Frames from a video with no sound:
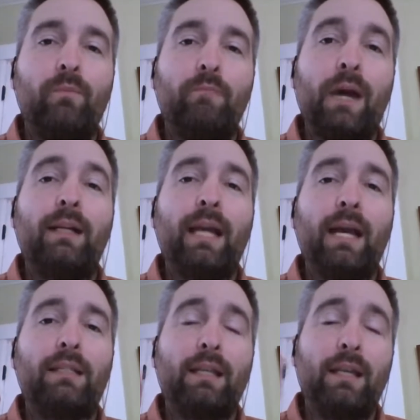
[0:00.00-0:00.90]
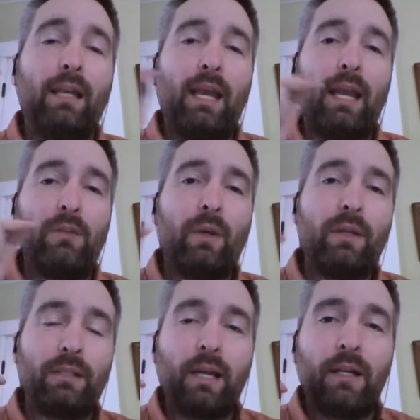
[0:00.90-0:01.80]
podcasts, as well
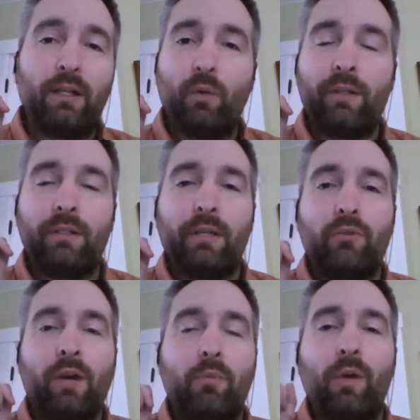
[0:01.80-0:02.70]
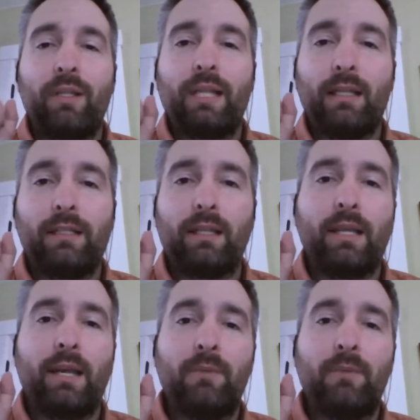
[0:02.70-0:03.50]
as the audio ones that drop Wednesday at 6 a.m.